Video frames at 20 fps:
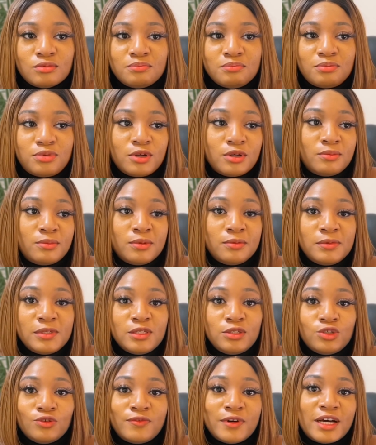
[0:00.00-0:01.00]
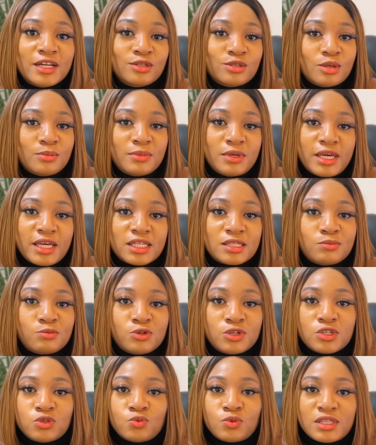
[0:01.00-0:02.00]
probably you've had some
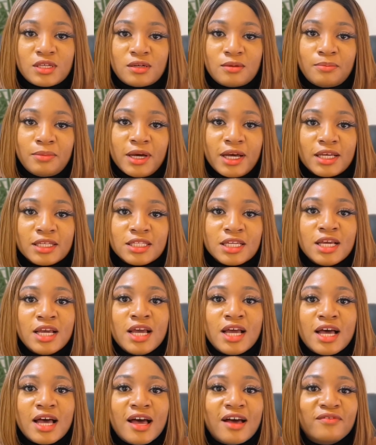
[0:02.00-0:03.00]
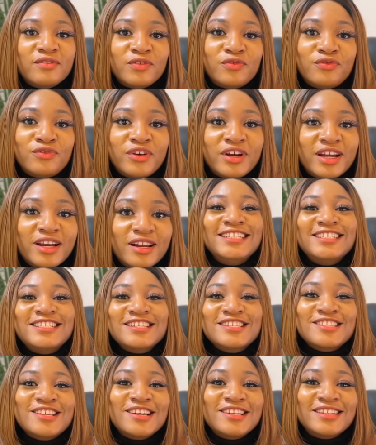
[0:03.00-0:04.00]
experience with in the past. I have a friend
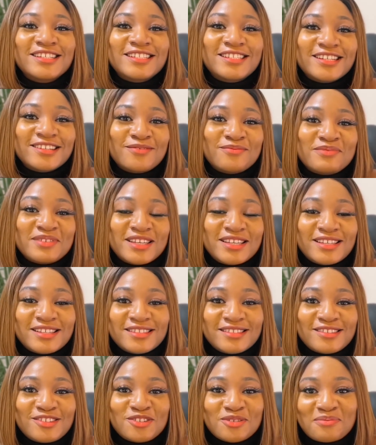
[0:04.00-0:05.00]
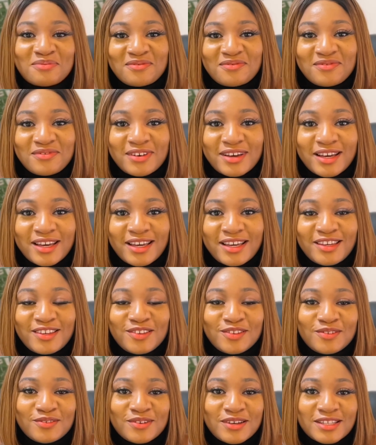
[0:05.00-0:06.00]
who just got a job in Shopify,
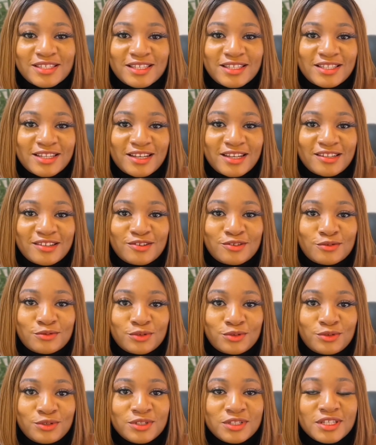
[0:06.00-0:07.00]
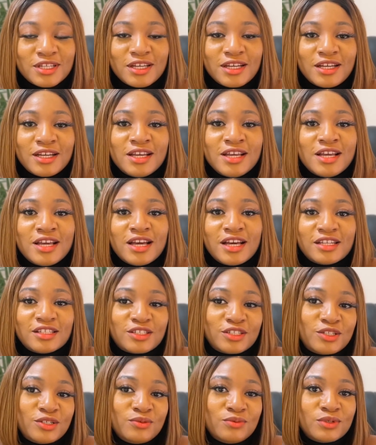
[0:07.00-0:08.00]
as a technical recruiter,
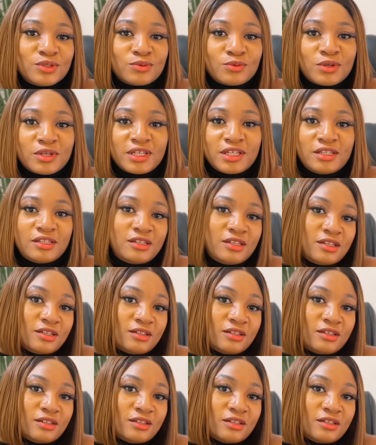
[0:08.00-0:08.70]
and she was working